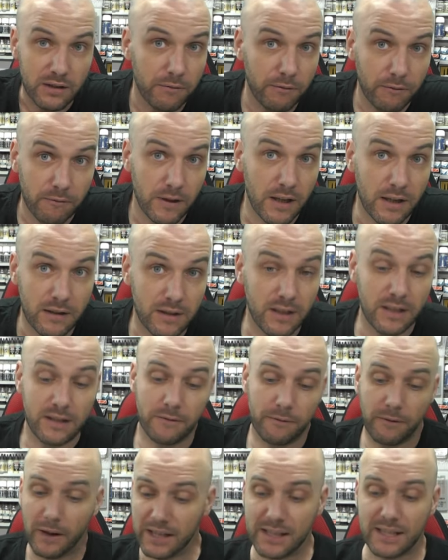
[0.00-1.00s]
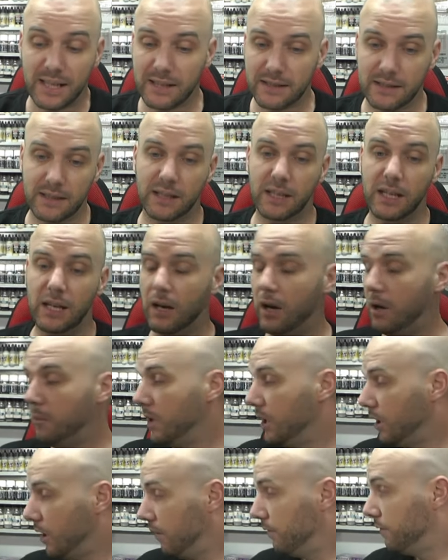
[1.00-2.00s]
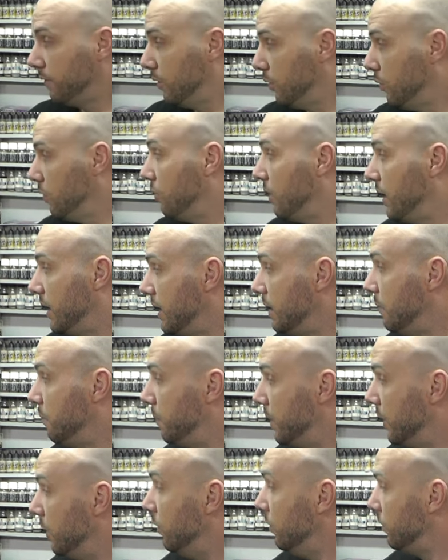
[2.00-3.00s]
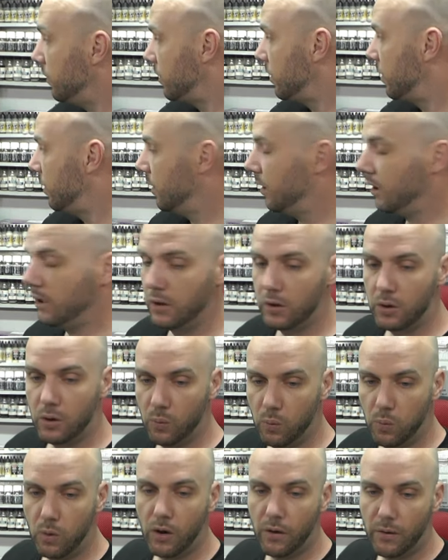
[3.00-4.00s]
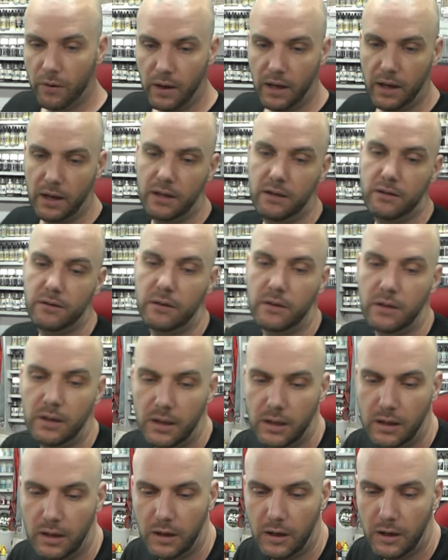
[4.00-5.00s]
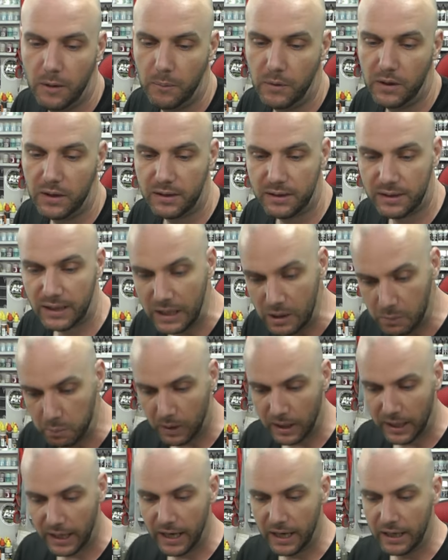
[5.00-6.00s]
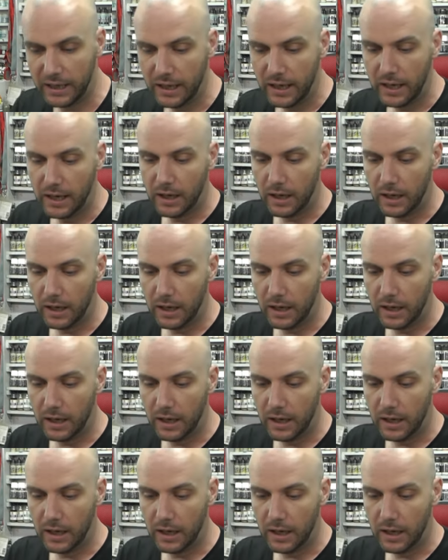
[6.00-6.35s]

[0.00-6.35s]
it's a it's, it's a fantastic kit I mean I've already built the one that isn't the um, the seaplane.